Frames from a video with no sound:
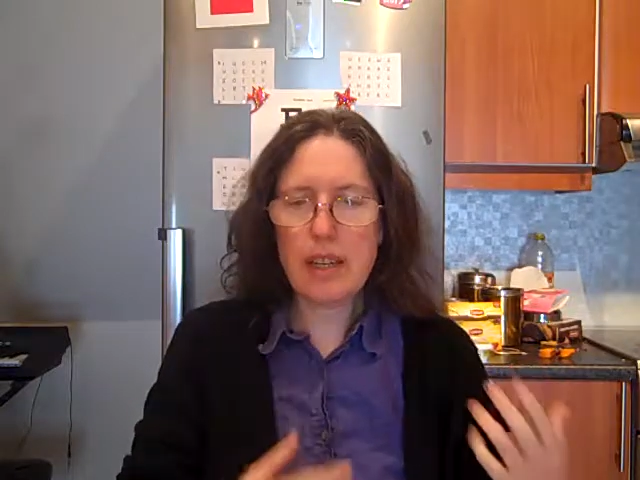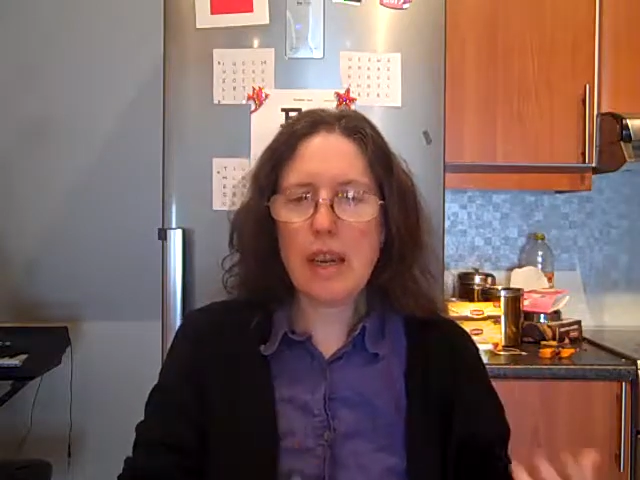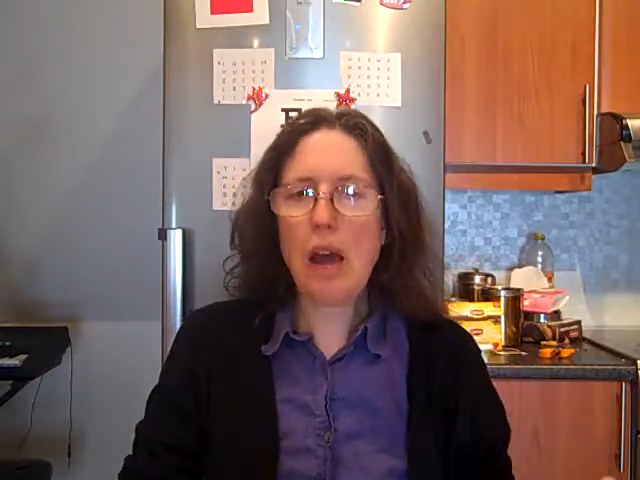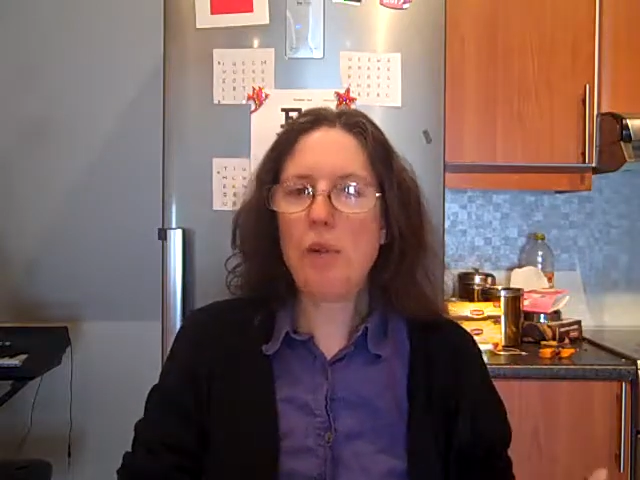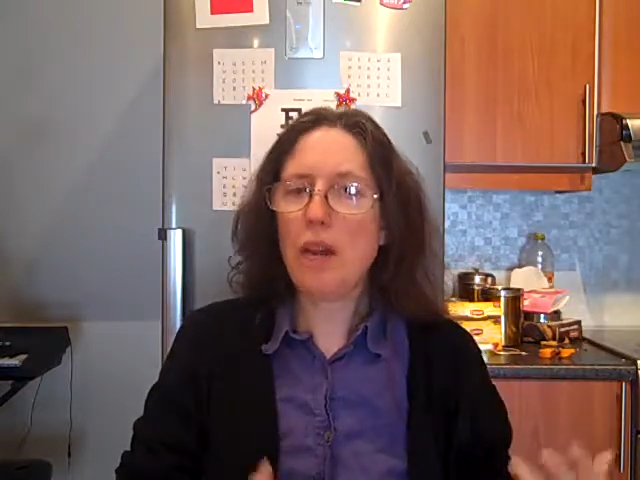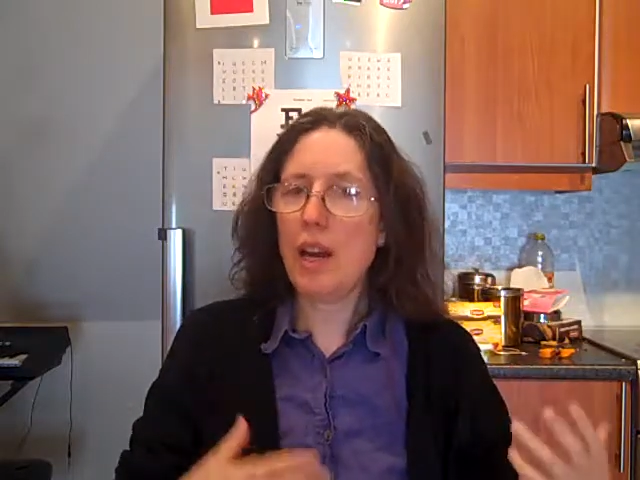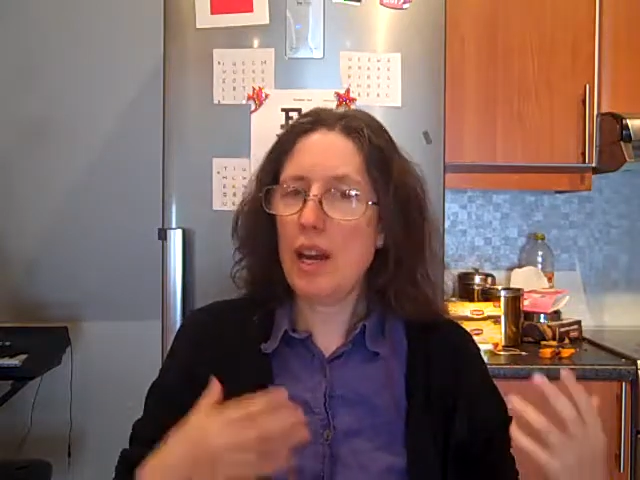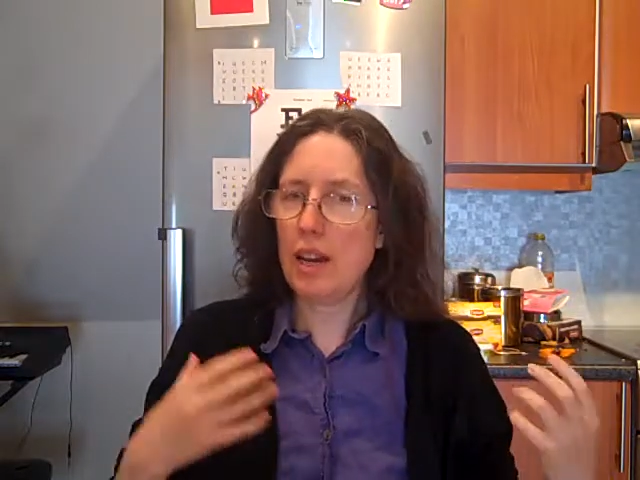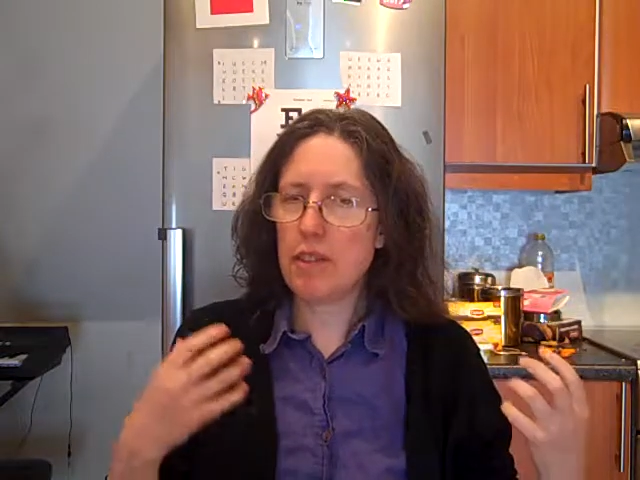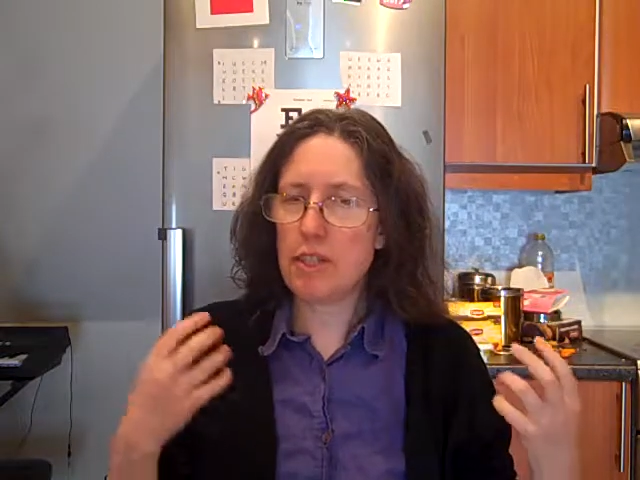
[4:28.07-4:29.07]
that I
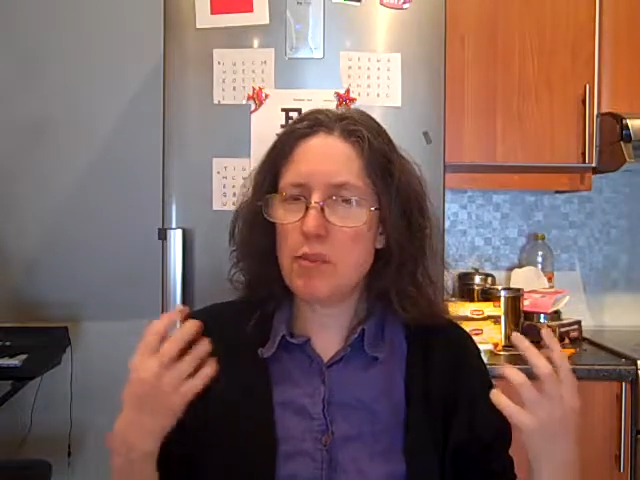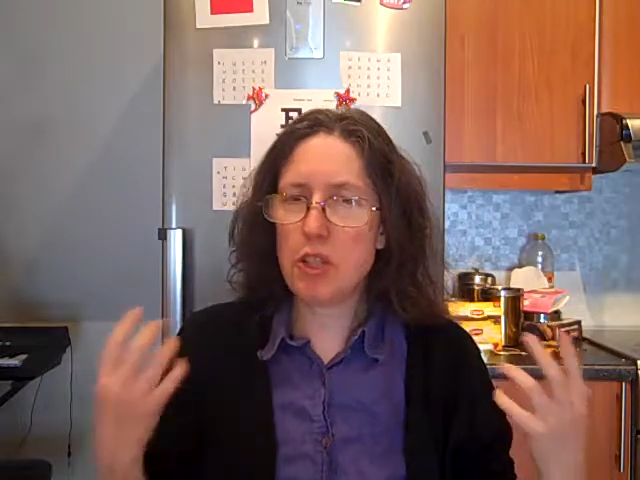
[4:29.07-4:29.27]
have some